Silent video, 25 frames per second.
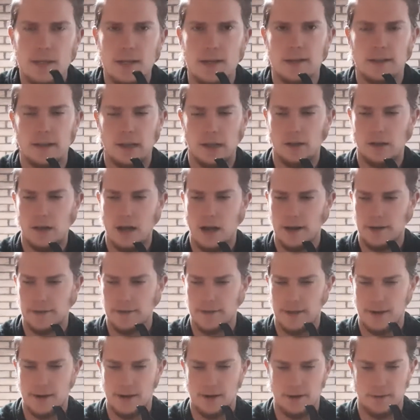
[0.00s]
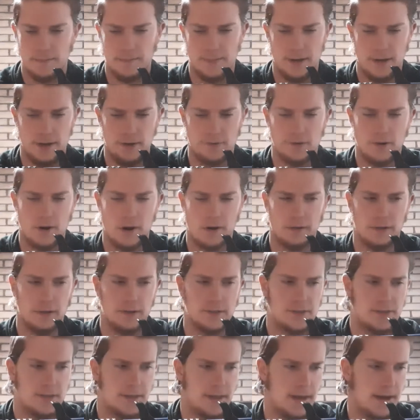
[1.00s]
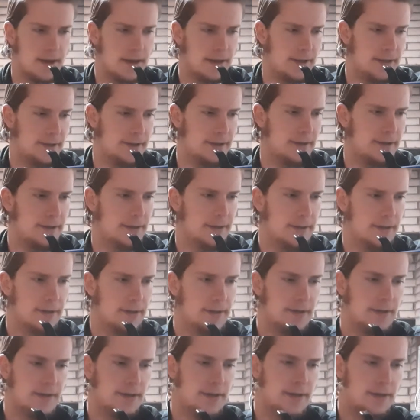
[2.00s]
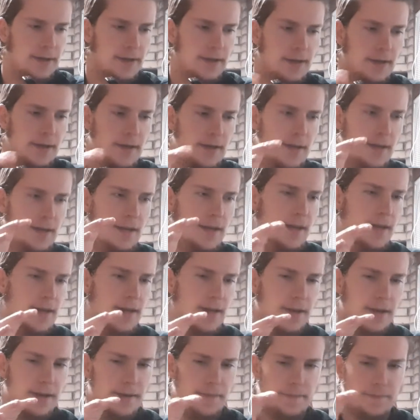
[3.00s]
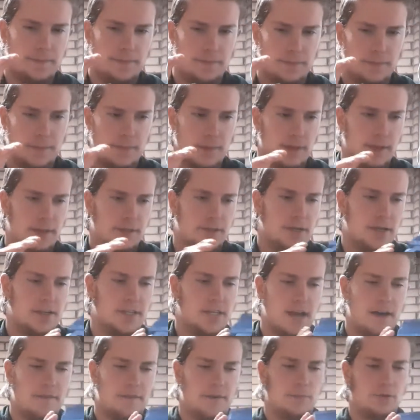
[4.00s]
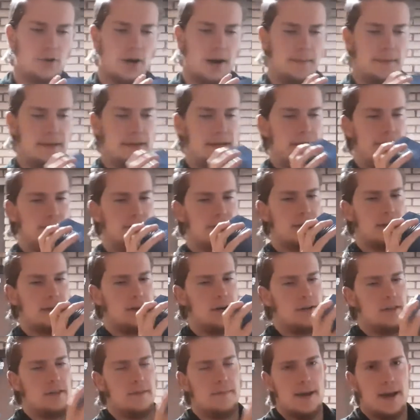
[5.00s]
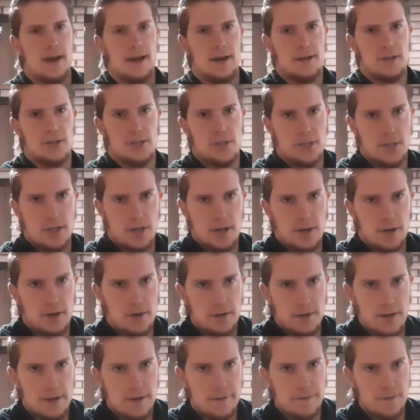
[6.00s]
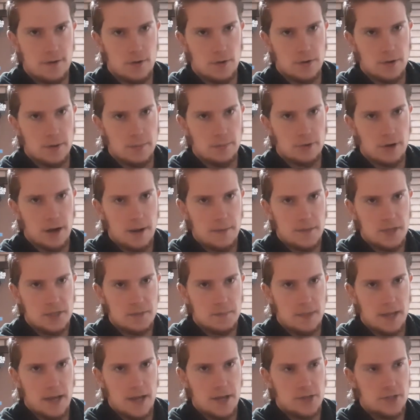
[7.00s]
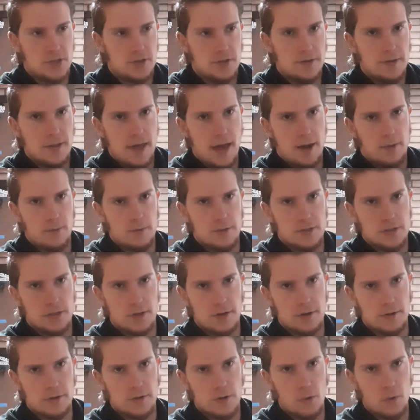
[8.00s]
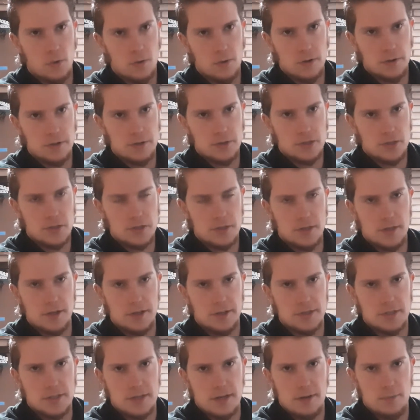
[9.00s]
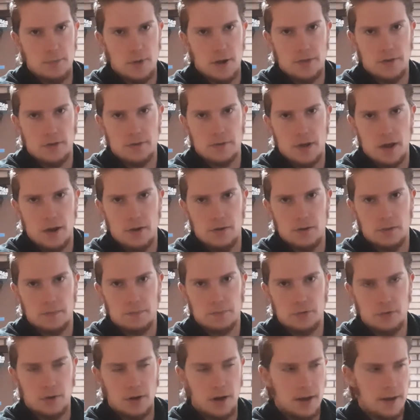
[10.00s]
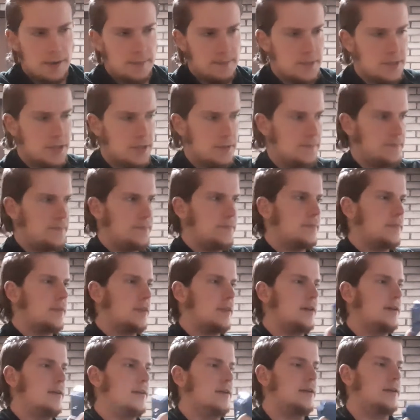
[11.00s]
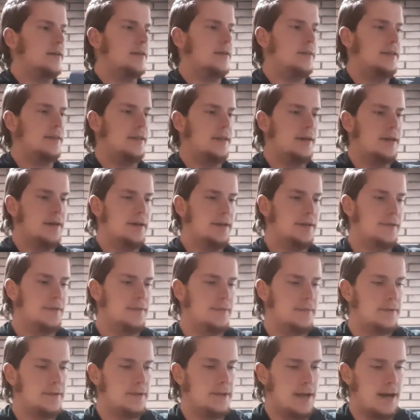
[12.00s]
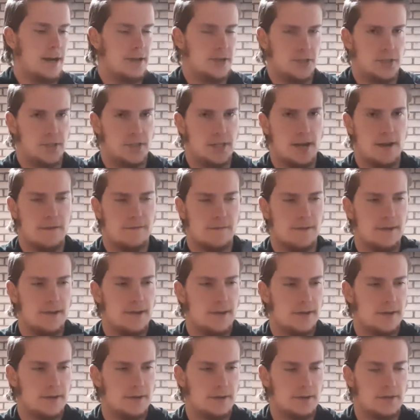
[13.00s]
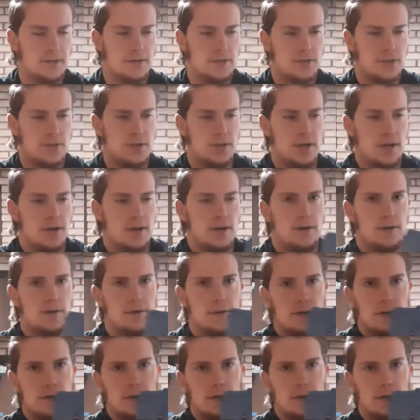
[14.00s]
a little odd there, but regardless of that, it does have a priming indicator on the back, so if you were to prime this blaster, that would turn orange, so you can see whether or not you're primed. Then it has a safety here, so